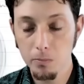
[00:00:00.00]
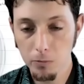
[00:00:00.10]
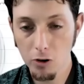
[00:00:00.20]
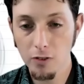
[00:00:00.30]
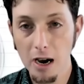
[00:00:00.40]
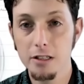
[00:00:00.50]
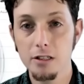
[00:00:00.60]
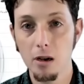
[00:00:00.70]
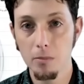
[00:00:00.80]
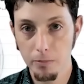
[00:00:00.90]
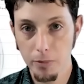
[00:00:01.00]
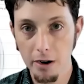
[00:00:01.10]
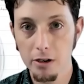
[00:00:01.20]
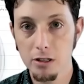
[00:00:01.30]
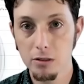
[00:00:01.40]
provide some
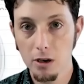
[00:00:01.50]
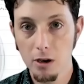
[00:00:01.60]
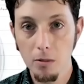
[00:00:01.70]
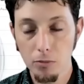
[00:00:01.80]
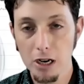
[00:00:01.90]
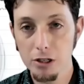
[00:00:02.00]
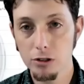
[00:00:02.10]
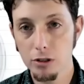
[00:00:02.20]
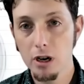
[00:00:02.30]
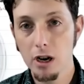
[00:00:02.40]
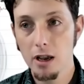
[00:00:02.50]
bearish pressure.